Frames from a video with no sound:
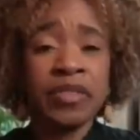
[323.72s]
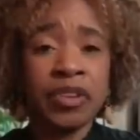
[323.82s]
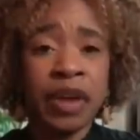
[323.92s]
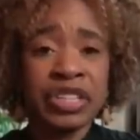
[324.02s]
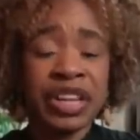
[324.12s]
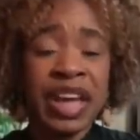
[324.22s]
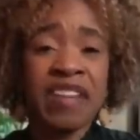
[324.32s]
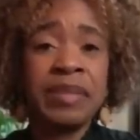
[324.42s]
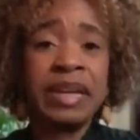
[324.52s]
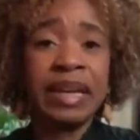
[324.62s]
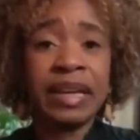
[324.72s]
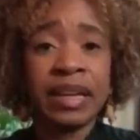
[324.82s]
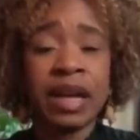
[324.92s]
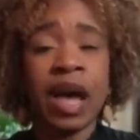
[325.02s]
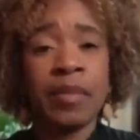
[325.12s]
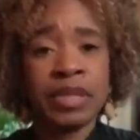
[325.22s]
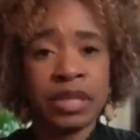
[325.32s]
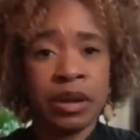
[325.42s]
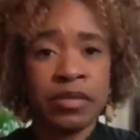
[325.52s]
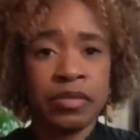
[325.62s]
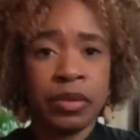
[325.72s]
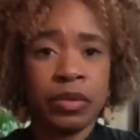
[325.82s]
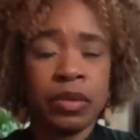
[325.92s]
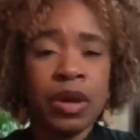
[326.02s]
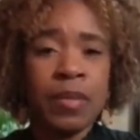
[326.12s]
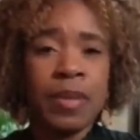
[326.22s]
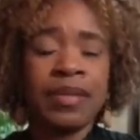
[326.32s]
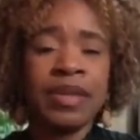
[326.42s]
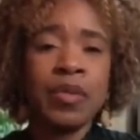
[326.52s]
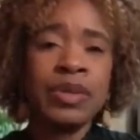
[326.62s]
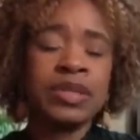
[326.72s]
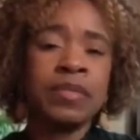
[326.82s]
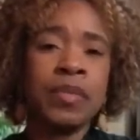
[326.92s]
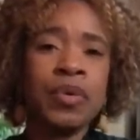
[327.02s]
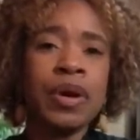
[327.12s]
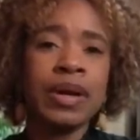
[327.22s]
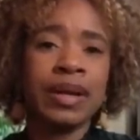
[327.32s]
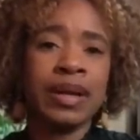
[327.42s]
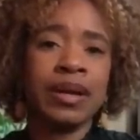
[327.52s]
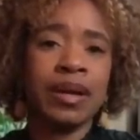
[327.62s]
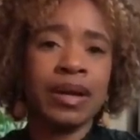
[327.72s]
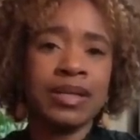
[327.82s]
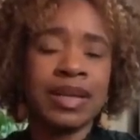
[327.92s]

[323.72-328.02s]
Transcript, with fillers: of Correction. They have been eating commissary food. But I think what's important here is